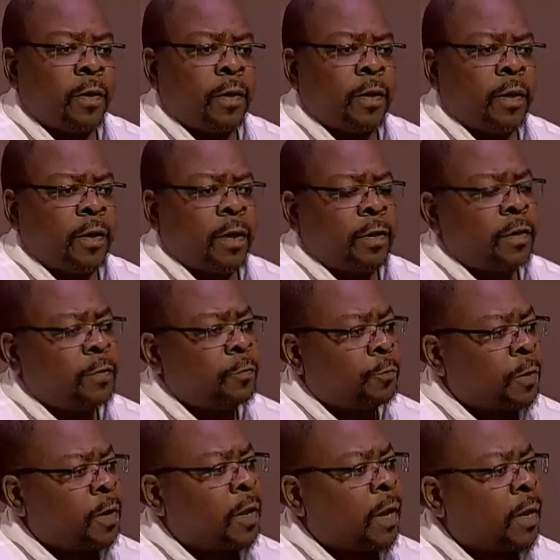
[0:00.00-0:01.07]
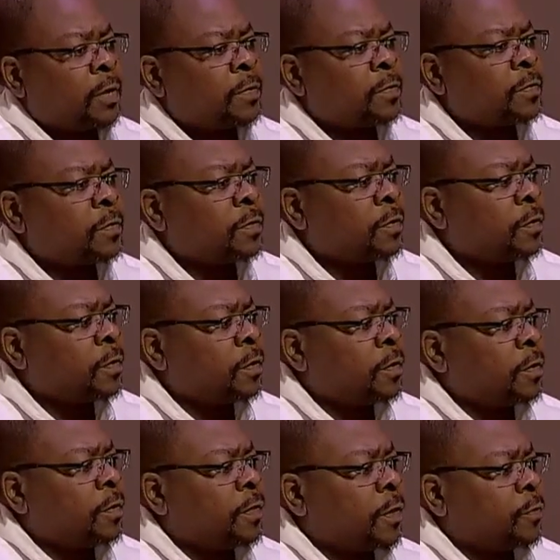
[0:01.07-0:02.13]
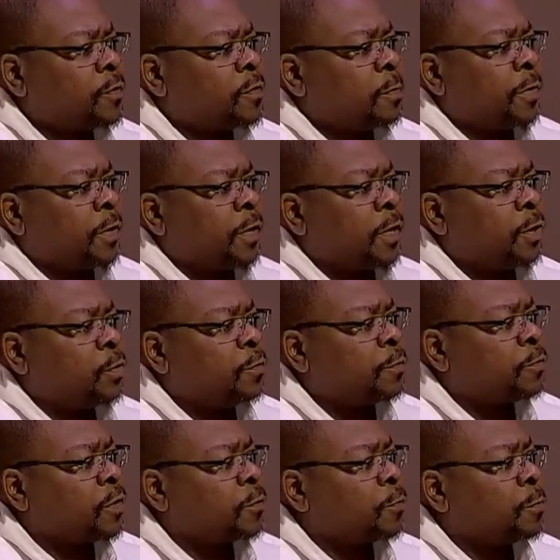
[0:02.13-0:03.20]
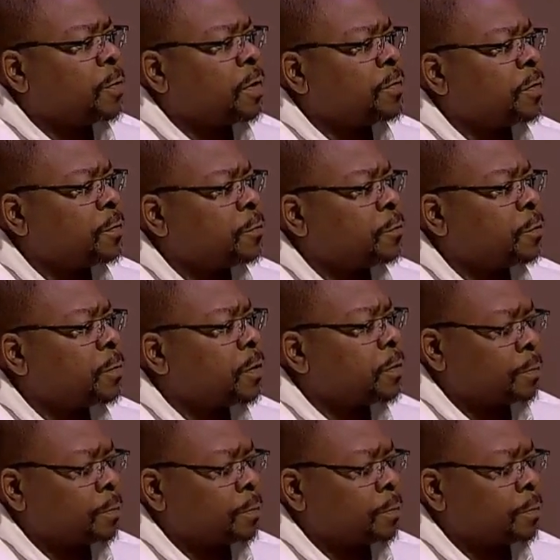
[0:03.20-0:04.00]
and I didn't realize that was the beginning of transformation for me.